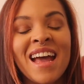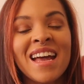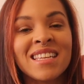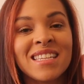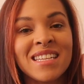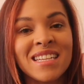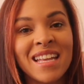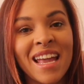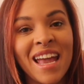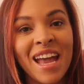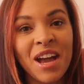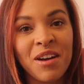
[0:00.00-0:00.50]

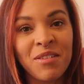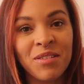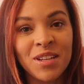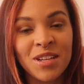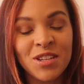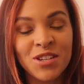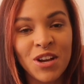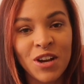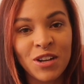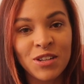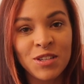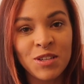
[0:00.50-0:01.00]
Today I want to
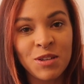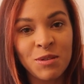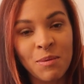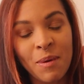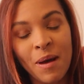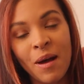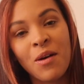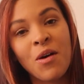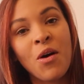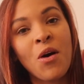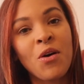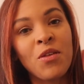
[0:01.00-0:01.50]
talk to you
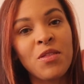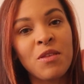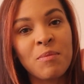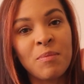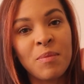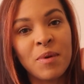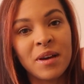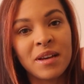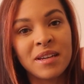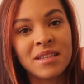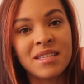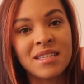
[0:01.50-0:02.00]
about all the
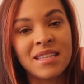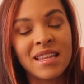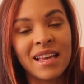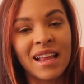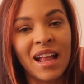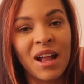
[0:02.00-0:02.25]
books that